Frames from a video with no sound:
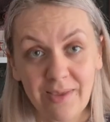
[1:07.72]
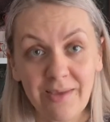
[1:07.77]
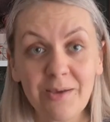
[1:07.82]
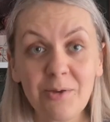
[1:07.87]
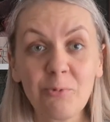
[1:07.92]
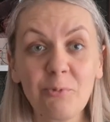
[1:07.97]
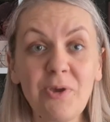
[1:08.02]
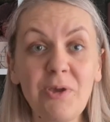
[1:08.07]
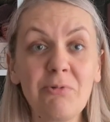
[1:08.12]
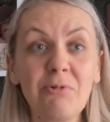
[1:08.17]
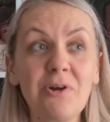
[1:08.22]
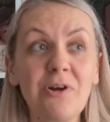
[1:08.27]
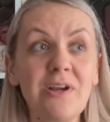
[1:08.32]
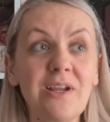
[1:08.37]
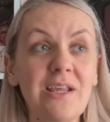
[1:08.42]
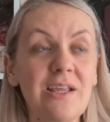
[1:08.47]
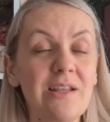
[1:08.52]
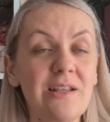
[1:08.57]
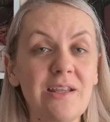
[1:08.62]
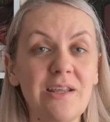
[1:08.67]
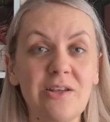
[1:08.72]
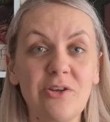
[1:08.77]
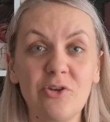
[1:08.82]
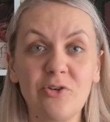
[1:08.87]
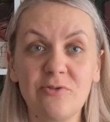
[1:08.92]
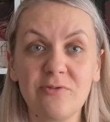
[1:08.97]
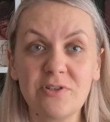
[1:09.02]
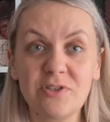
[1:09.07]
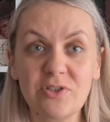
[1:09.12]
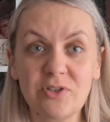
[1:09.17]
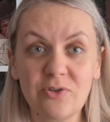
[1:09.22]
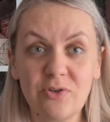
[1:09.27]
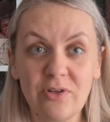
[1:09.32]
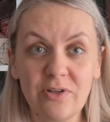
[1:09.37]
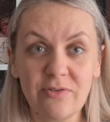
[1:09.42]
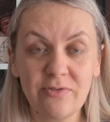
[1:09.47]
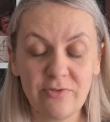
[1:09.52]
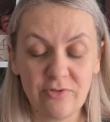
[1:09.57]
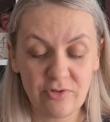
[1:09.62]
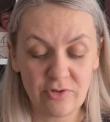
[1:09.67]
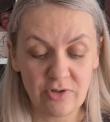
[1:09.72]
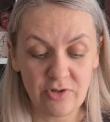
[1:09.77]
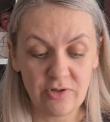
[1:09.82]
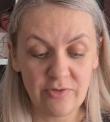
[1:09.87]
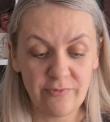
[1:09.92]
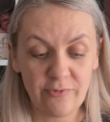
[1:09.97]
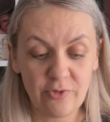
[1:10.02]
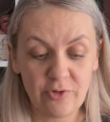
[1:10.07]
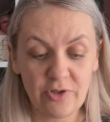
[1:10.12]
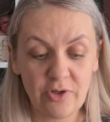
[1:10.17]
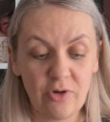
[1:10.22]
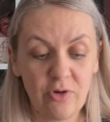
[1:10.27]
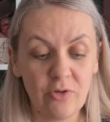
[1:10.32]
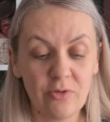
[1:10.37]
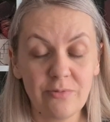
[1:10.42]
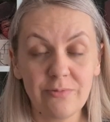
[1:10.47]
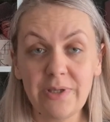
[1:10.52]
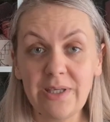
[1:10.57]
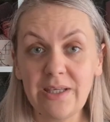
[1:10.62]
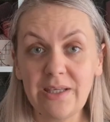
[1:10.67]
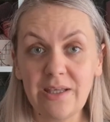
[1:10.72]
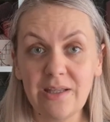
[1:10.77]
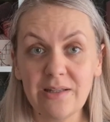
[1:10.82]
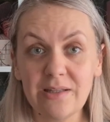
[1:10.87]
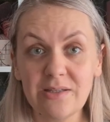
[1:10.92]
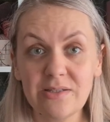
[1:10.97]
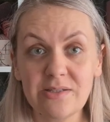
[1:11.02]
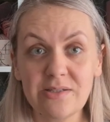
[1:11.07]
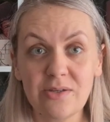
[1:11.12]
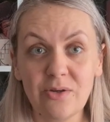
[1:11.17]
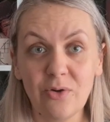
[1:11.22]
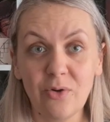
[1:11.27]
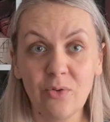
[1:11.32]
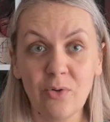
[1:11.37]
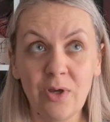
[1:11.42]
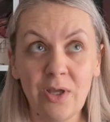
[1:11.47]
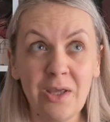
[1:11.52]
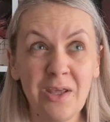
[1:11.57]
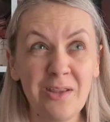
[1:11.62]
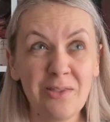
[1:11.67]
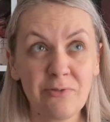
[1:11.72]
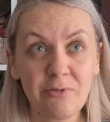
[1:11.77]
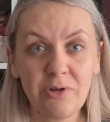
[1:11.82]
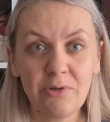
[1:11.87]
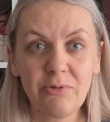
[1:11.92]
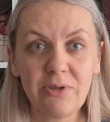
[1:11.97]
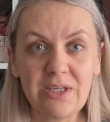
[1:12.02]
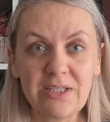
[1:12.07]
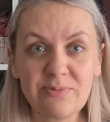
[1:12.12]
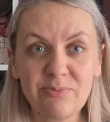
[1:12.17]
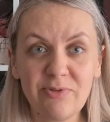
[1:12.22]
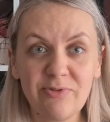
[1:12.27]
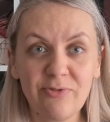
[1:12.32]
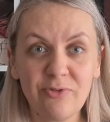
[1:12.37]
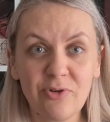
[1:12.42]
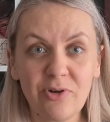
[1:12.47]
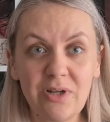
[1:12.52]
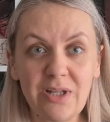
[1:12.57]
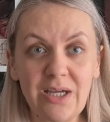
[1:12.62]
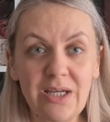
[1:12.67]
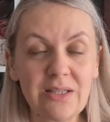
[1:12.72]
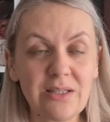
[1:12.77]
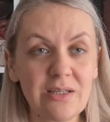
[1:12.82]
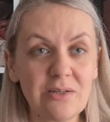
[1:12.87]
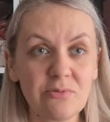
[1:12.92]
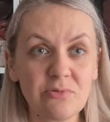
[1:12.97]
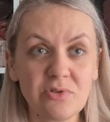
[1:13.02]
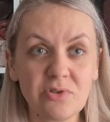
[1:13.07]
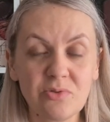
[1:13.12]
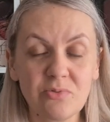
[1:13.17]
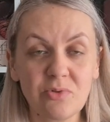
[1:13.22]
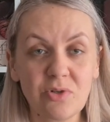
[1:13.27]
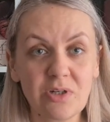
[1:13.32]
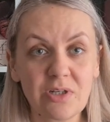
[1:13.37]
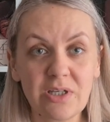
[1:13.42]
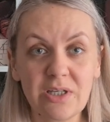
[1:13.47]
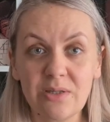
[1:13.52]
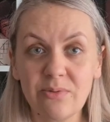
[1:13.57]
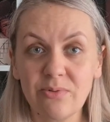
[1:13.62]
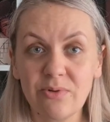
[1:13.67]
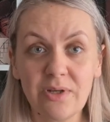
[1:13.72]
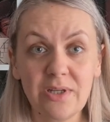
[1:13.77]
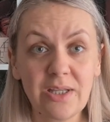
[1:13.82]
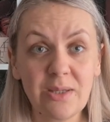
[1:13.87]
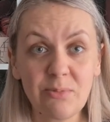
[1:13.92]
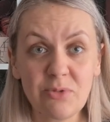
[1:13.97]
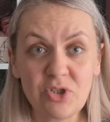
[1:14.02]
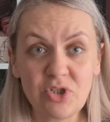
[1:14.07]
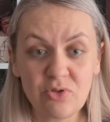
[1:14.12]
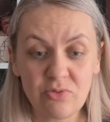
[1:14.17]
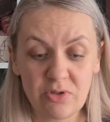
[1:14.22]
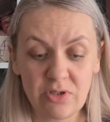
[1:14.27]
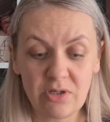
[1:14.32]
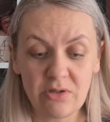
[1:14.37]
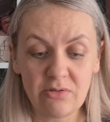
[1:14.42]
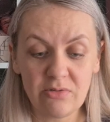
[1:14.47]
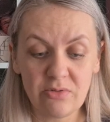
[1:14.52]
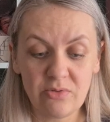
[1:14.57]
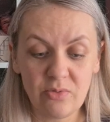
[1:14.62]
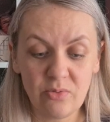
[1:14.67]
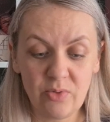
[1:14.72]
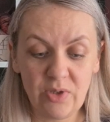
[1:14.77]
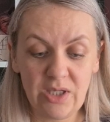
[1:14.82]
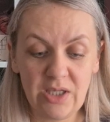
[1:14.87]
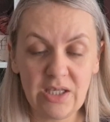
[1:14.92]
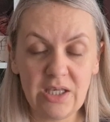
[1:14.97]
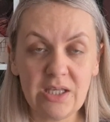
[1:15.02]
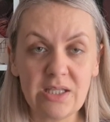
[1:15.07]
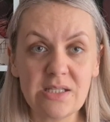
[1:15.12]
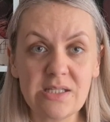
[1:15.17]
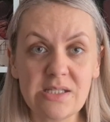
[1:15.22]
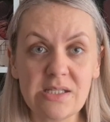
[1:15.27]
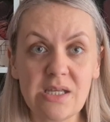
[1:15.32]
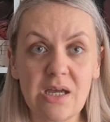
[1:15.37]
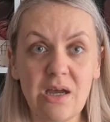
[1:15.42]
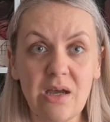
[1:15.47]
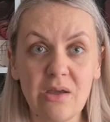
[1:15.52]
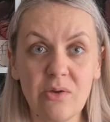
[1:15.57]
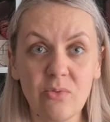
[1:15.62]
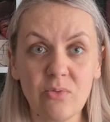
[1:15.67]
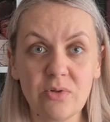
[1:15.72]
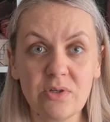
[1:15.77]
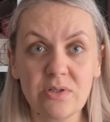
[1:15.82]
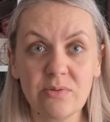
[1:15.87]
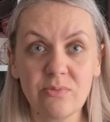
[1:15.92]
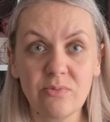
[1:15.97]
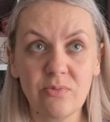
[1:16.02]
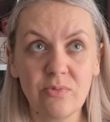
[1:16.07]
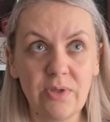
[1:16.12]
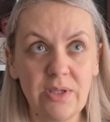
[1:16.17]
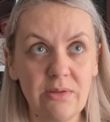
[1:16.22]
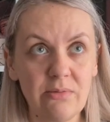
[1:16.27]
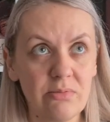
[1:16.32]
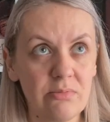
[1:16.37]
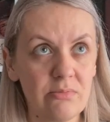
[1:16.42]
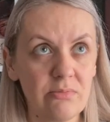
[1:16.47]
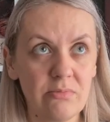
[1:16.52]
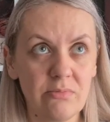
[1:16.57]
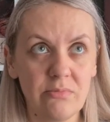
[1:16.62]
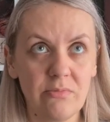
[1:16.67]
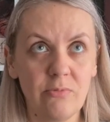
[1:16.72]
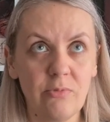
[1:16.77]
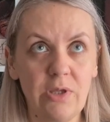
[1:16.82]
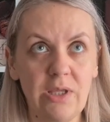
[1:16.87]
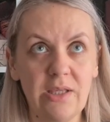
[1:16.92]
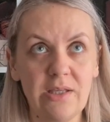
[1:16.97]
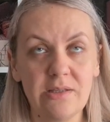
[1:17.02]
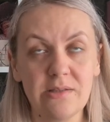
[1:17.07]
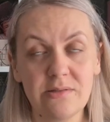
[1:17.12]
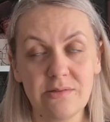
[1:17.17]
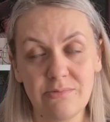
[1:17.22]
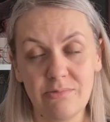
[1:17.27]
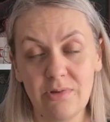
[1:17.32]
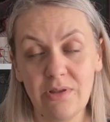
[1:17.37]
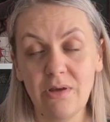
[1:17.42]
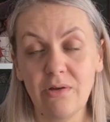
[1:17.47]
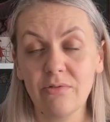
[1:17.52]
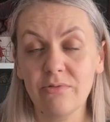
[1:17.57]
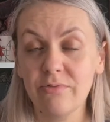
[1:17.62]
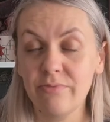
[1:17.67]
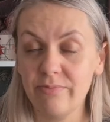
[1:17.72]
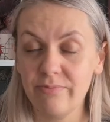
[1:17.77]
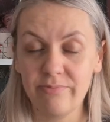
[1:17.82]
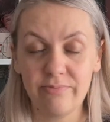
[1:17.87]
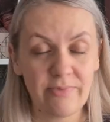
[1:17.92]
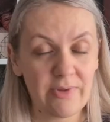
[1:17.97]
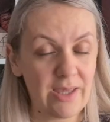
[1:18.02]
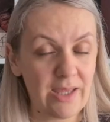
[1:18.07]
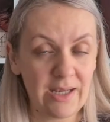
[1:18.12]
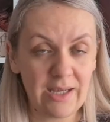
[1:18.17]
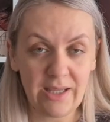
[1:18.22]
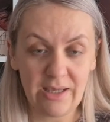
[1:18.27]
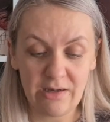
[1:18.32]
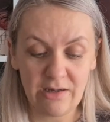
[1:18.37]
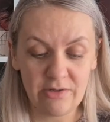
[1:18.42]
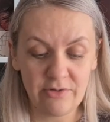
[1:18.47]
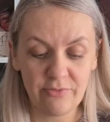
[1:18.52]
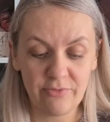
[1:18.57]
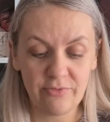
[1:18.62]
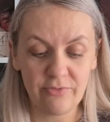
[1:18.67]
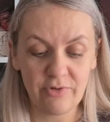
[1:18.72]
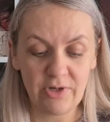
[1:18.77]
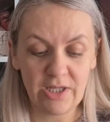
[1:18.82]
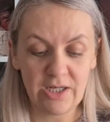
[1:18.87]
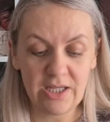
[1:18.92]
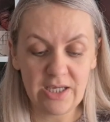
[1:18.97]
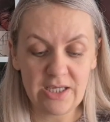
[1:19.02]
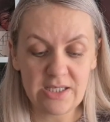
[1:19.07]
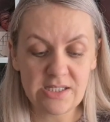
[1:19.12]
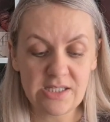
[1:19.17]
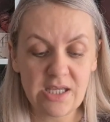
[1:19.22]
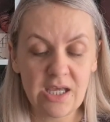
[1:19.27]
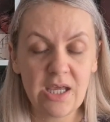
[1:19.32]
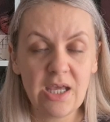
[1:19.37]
we were in Jyväskylä for the whole weekend. So 3 weeks before that I was working pretty much without weekends. Weekends without any kind of free days.